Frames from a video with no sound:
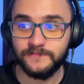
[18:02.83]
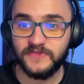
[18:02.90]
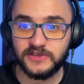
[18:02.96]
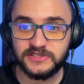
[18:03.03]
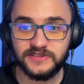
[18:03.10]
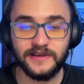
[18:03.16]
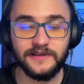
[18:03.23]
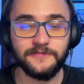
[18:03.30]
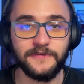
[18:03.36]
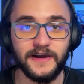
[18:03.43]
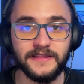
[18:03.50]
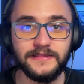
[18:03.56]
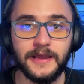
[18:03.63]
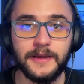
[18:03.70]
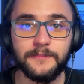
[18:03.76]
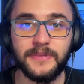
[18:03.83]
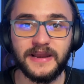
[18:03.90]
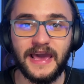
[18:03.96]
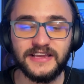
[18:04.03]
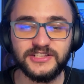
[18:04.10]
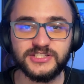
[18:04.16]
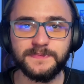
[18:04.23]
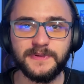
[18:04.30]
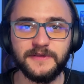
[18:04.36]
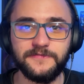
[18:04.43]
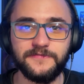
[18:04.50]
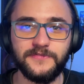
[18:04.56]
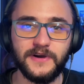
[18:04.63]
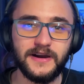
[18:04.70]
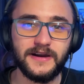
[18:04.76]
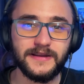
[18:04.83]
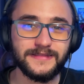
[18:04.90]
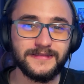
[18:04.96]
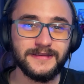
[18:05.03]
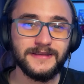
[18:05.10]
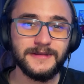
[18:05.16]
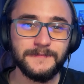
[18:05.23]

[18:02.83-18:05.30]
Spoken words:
That was really fun, but I just preferred